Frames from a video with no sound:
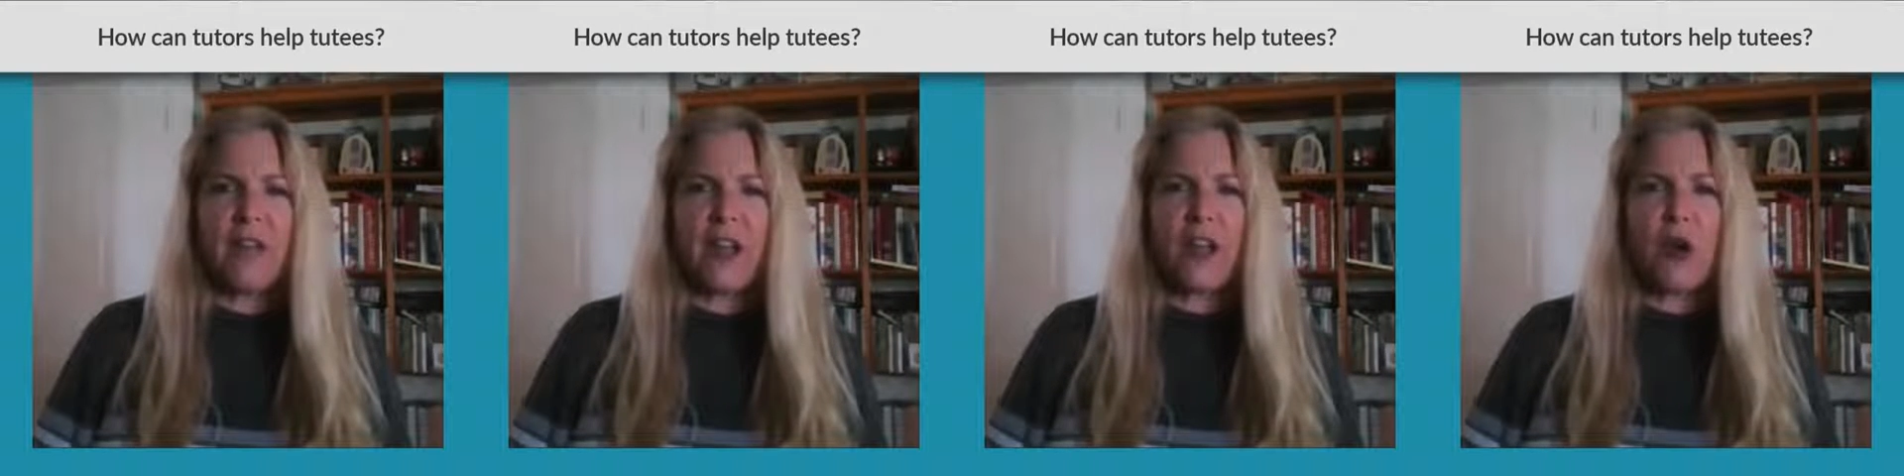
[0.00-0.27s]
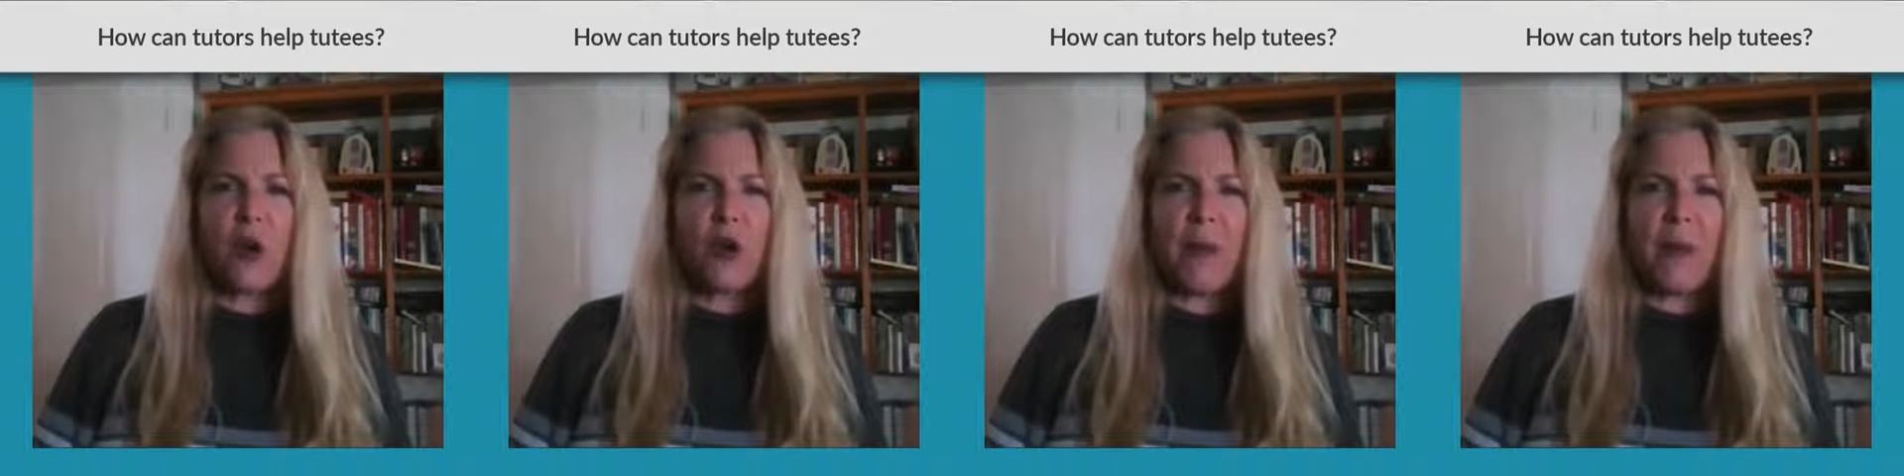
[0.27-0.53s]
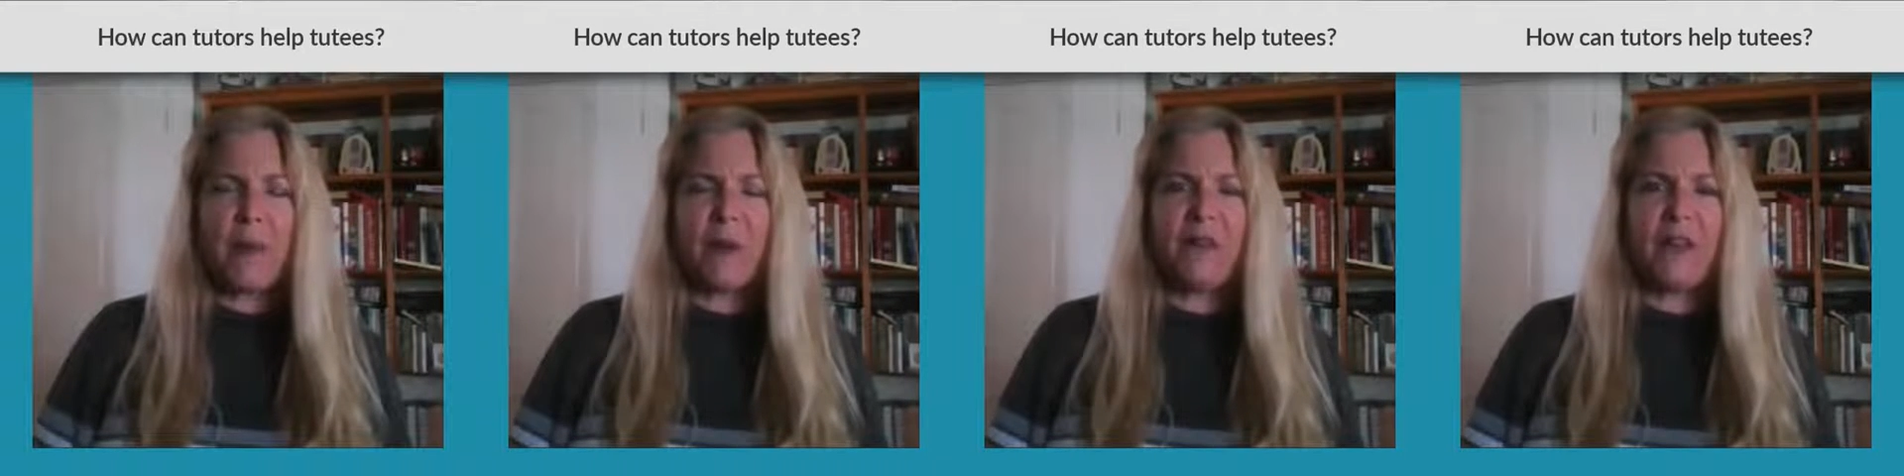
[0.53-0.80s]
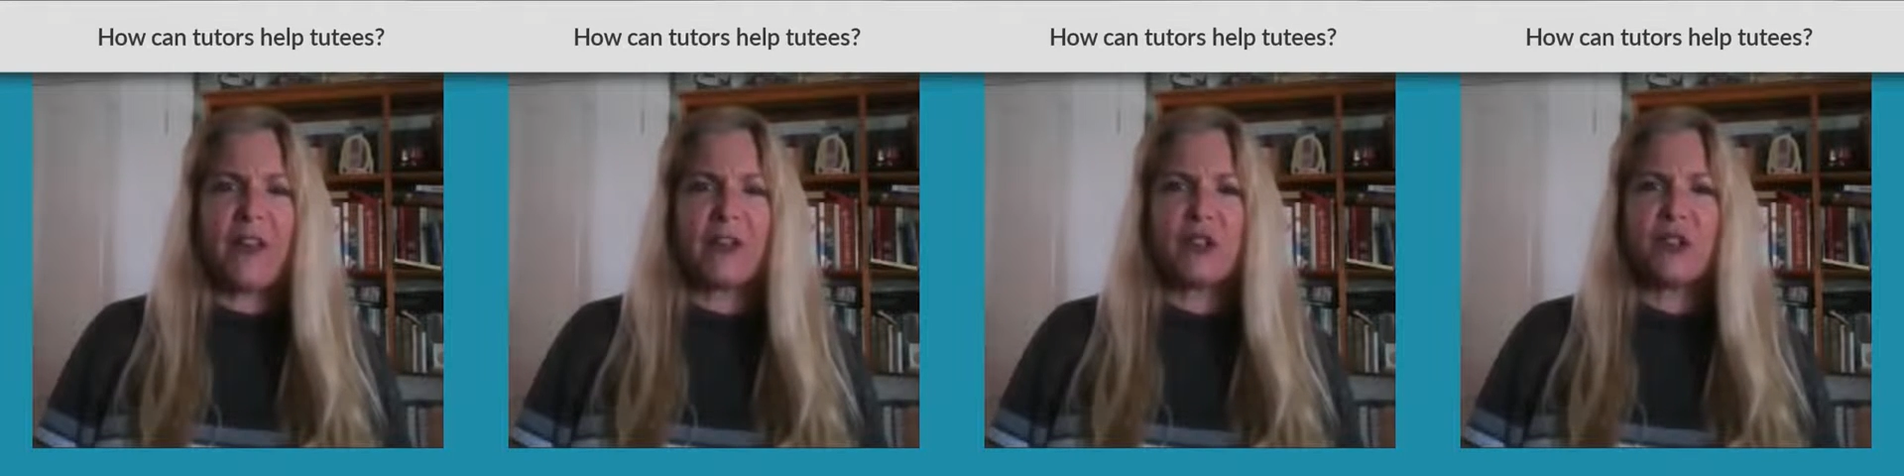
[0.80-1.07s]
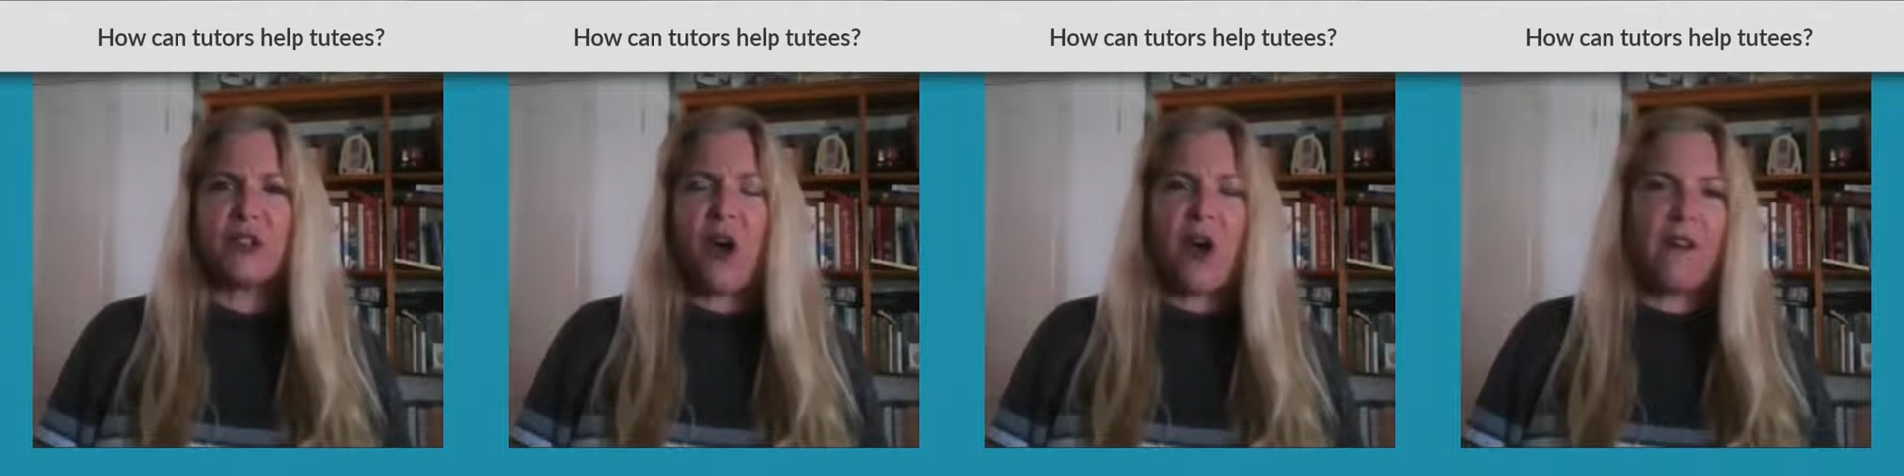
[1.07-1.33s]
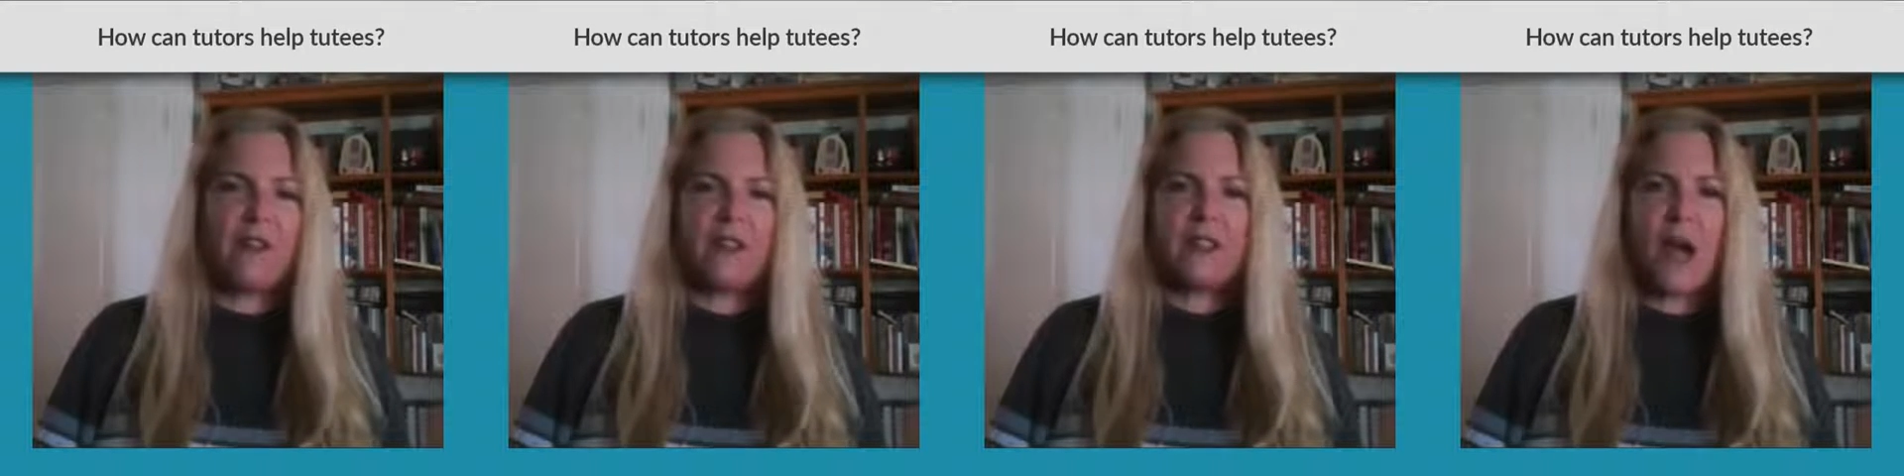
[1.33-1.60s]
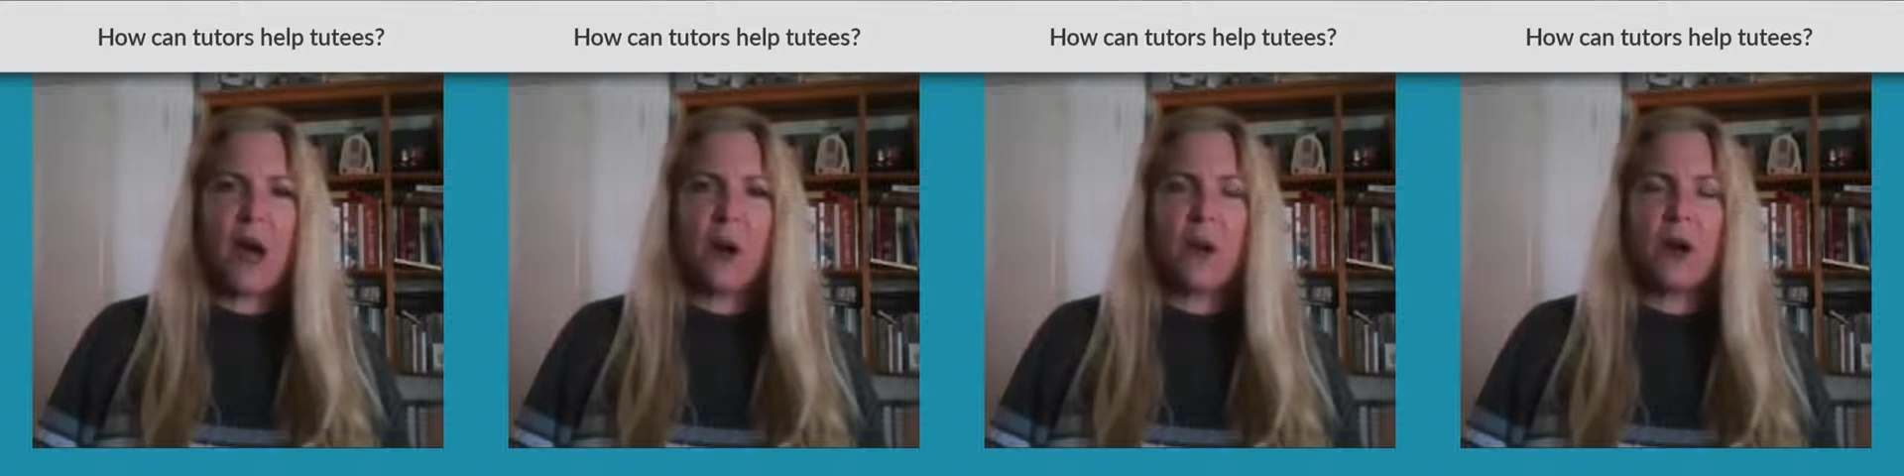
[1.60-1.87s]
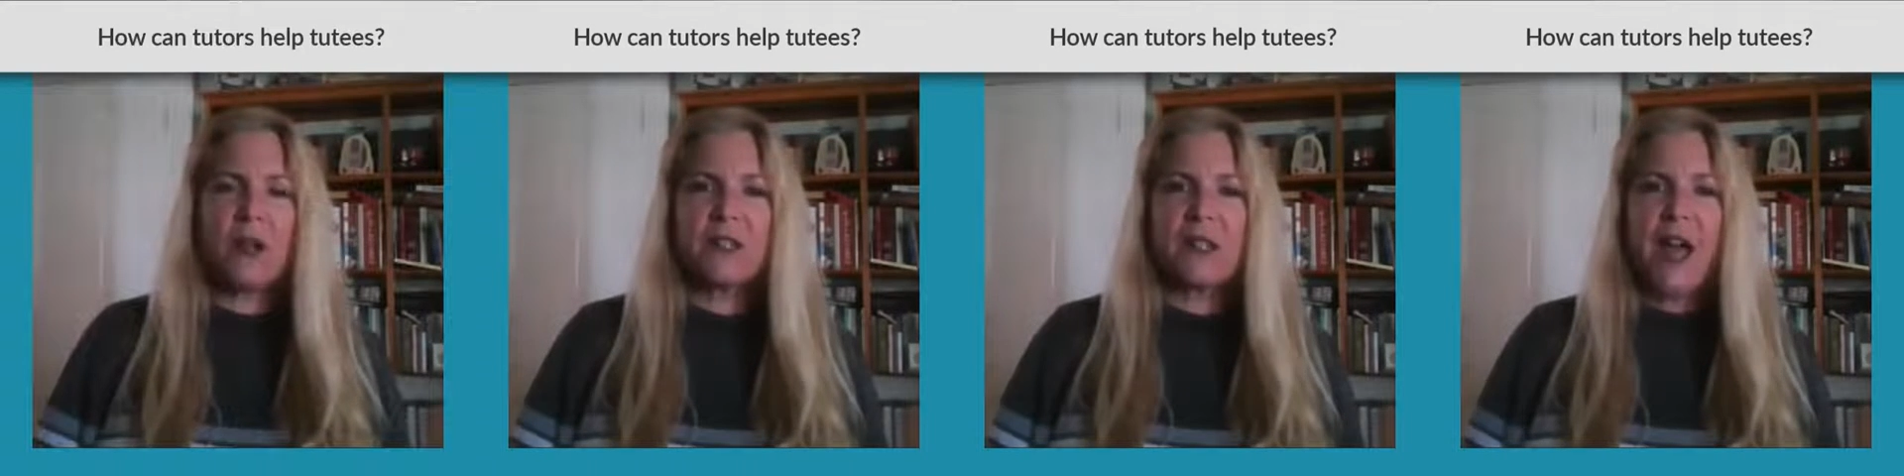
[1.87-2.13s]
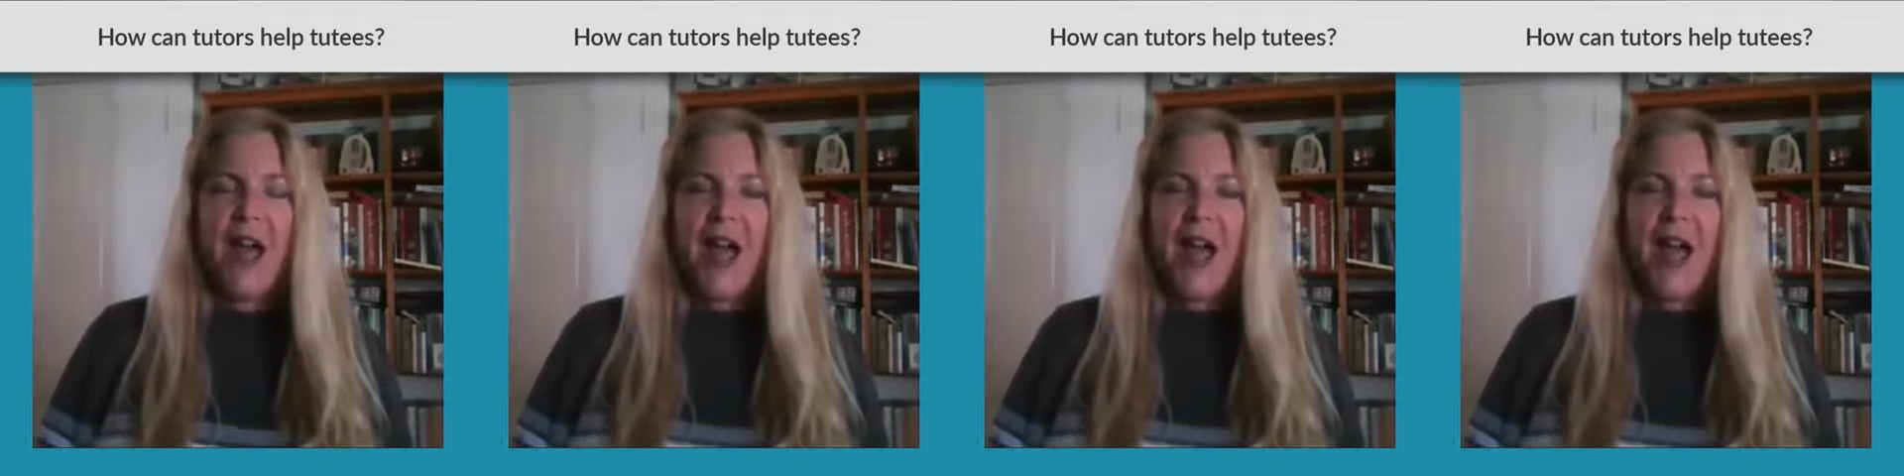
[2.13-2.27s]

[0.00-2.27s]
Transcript: I go to my professor's office hours